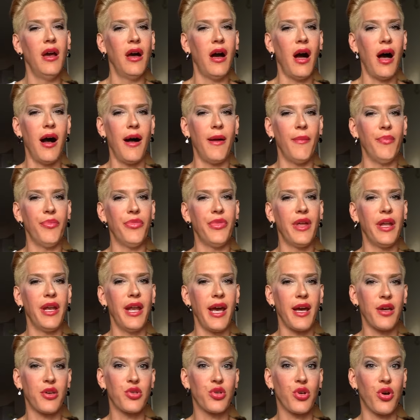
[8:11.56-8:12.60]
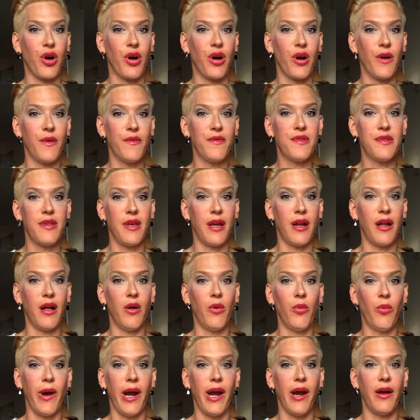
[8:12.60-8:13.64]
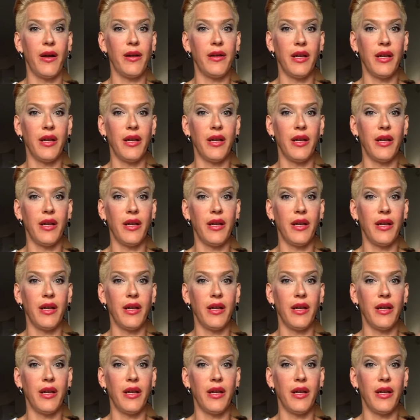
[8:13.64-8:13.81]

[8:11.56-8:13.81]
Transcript: the neck scarves that I'll wear,